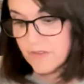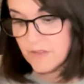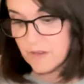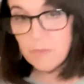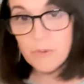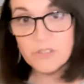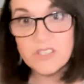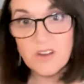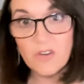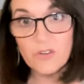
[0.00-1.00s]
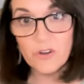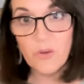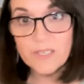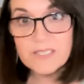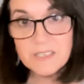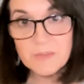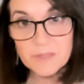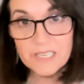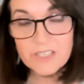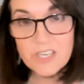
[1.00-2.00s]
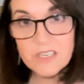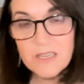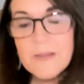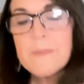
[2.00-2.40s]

the person undergoing stimulation.